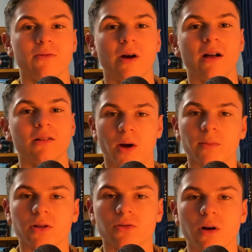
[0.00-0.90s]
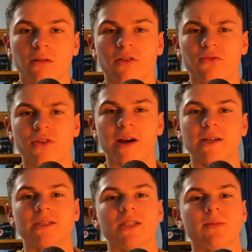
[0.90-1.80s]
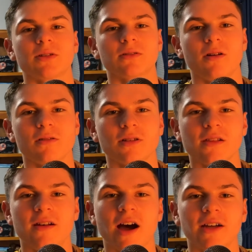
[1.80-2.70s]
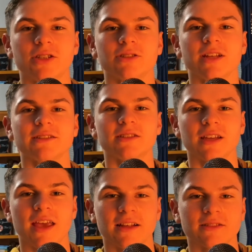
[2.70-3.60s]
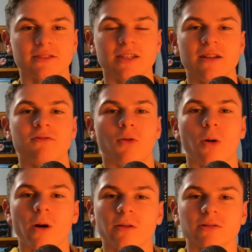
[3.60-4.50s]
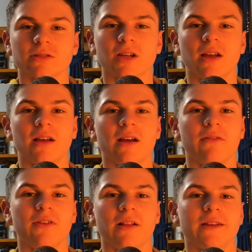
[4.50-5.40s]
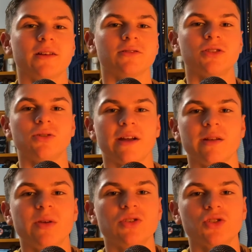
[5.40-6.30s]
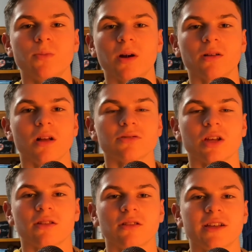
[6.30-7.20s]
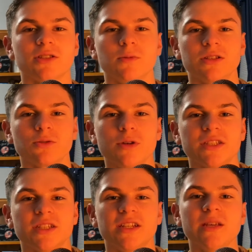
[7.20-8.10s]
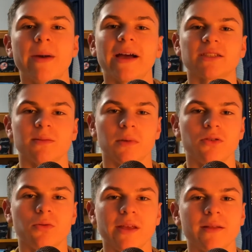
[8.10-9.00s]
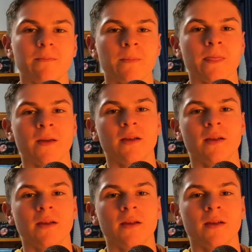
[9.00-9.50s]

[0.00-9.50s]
pretty well. Number 12, a very similar logo to the Dodgers. That's the Kansas City Royals. I felt like those two had to be super close on the list. We squeezed the D backs in between them.